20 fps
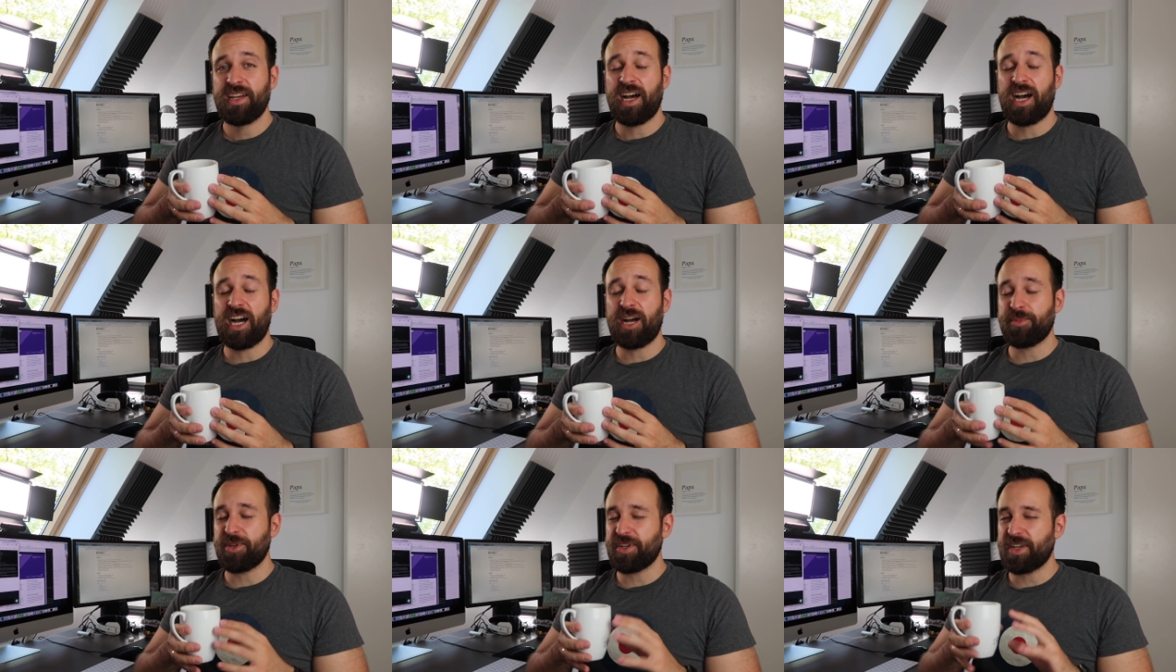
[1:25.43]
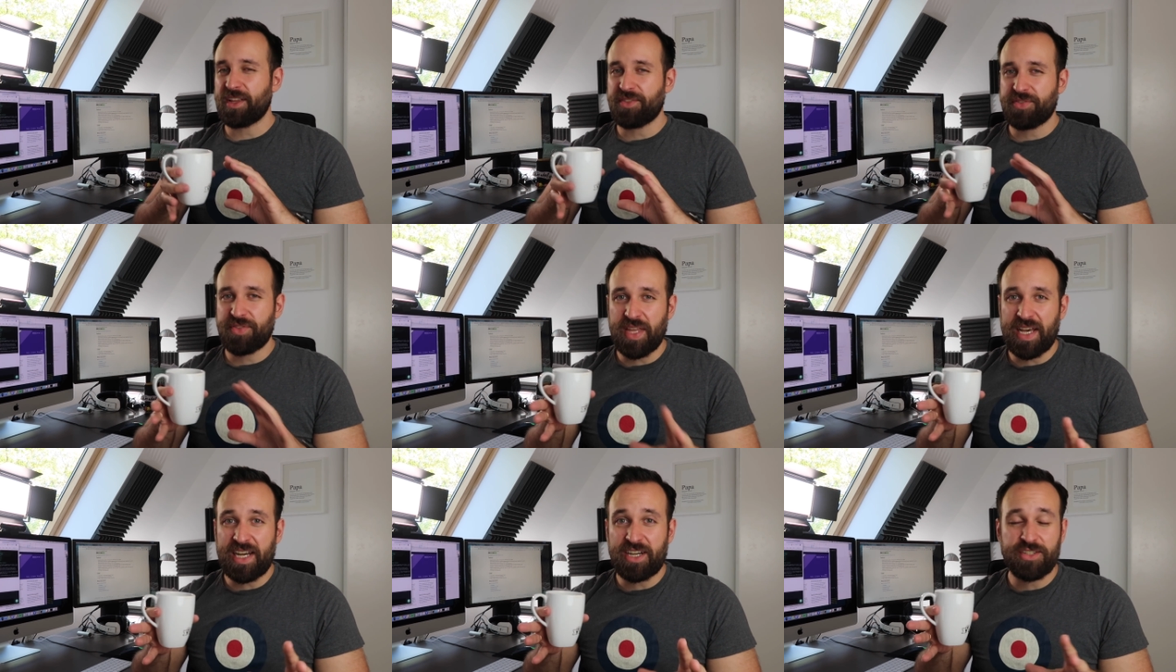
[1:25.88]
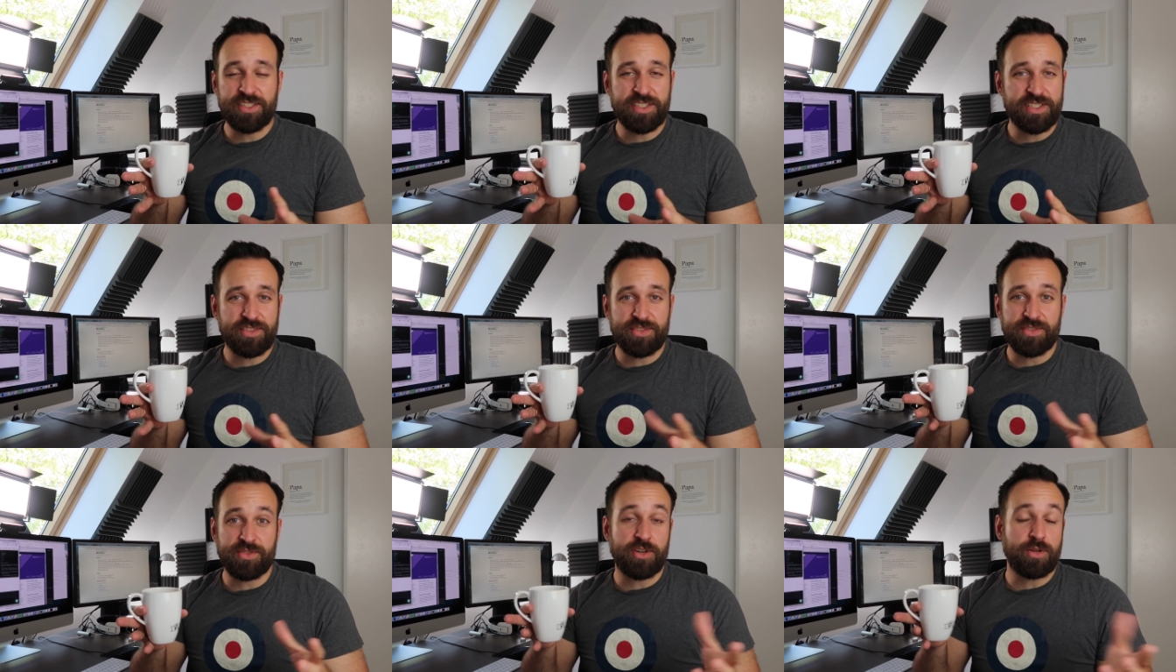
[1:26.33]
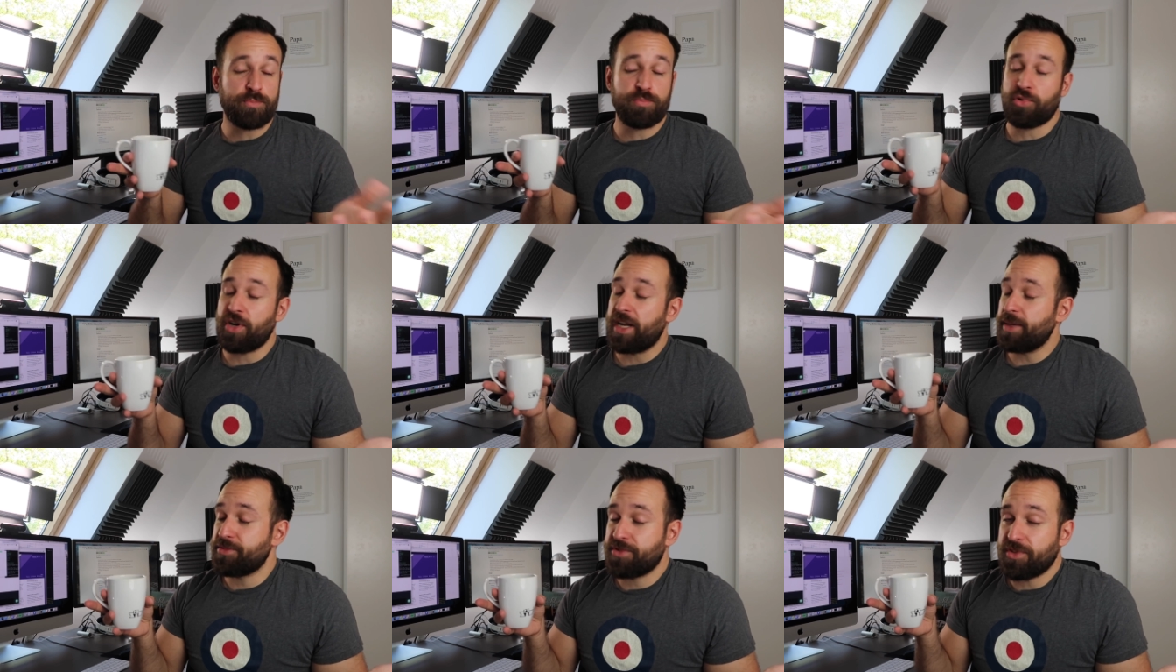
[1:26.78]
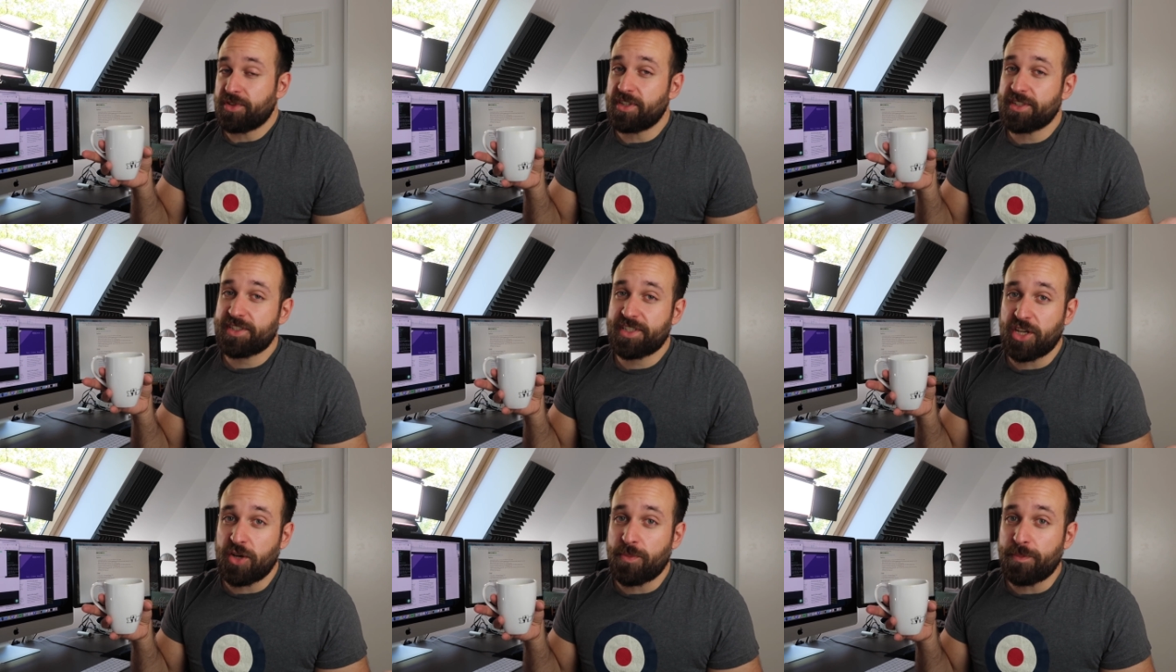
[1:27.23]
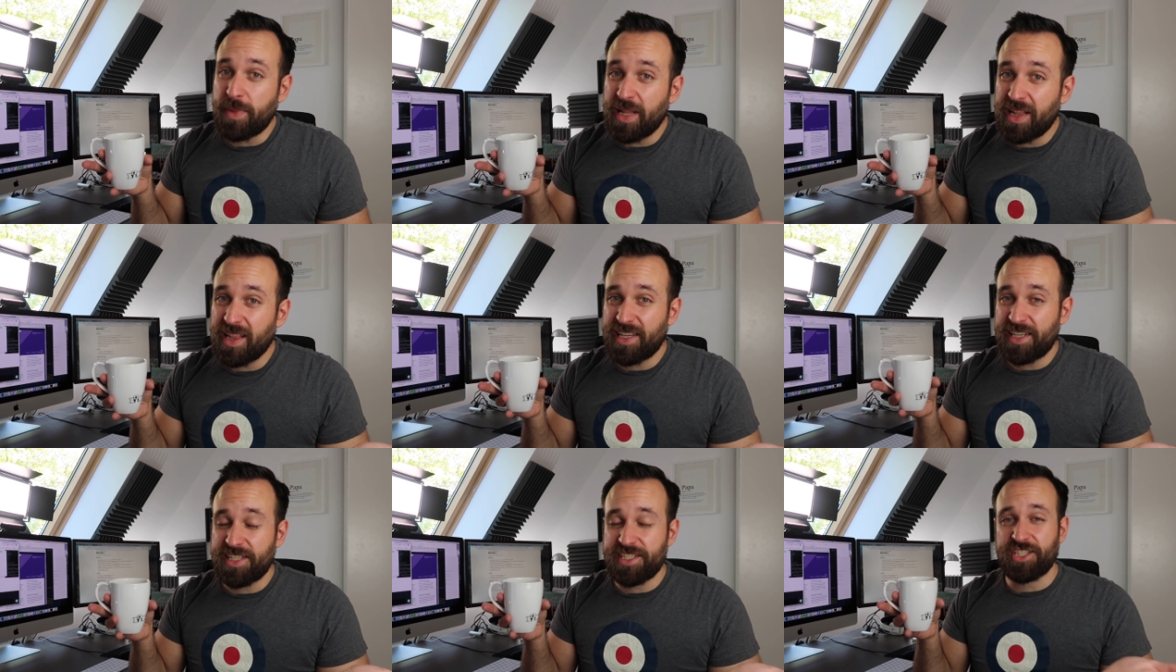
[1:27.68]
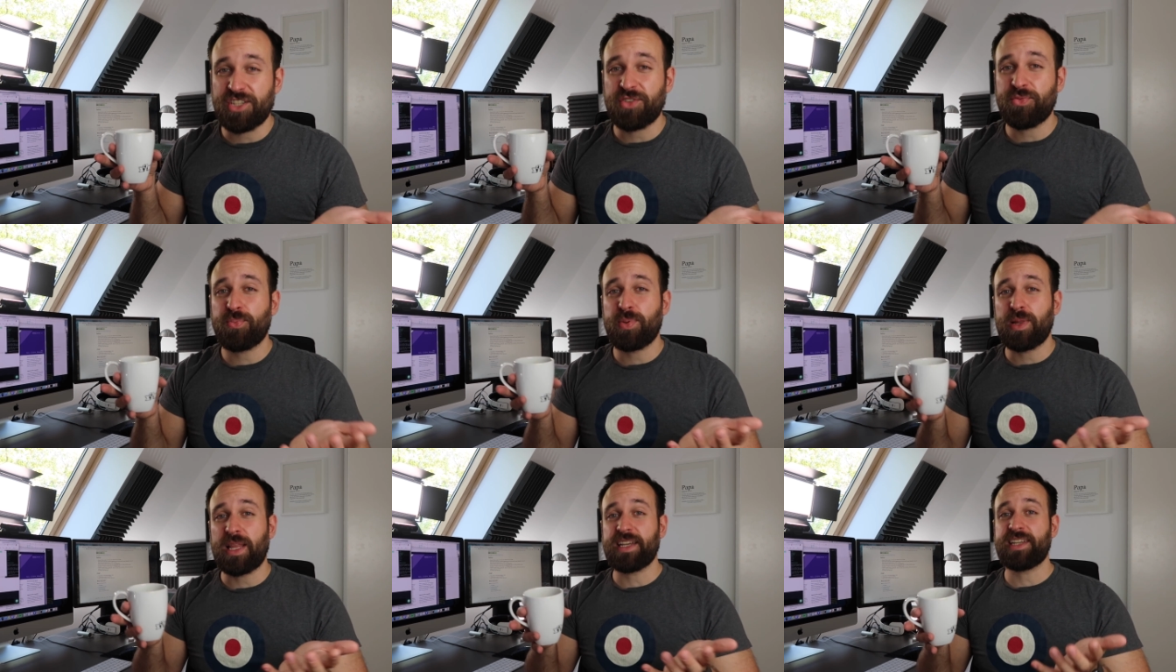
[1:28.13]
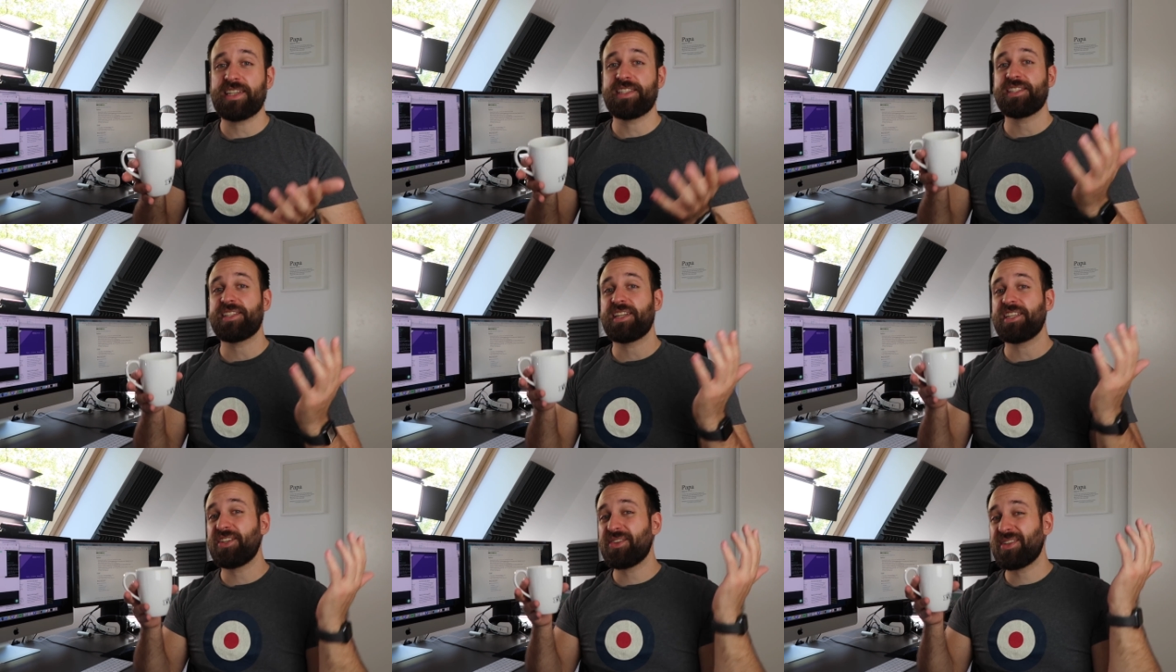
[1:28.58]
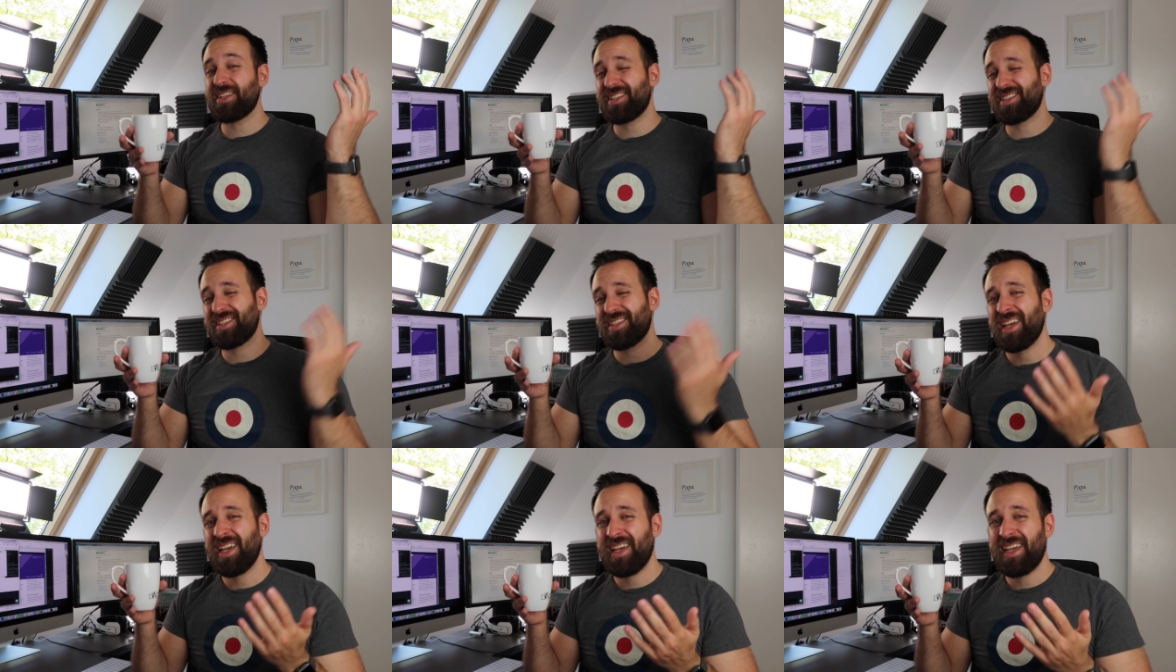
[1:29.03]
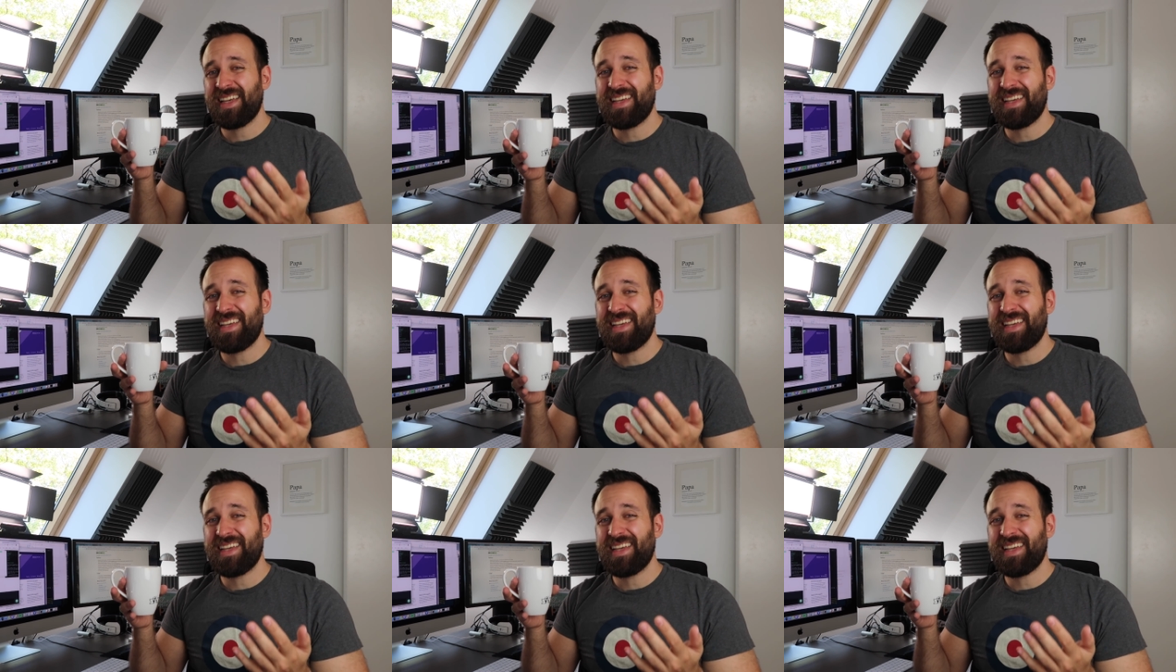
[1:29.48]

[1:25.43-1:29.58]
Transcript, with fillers: um, you got thousands or perhaps also millions of plugins that you can